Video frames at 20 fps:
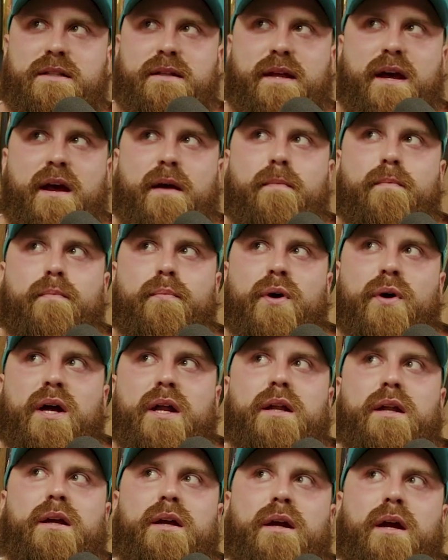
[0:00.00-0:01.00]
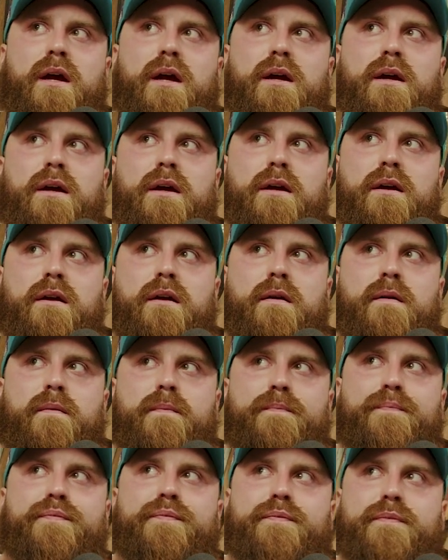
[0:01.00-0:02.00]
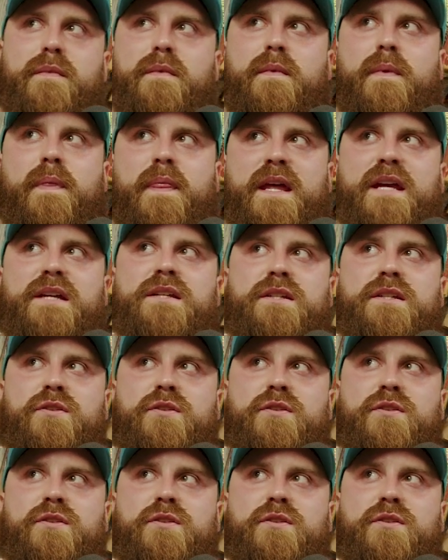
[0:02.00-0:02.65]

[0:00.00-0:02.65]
to that, but this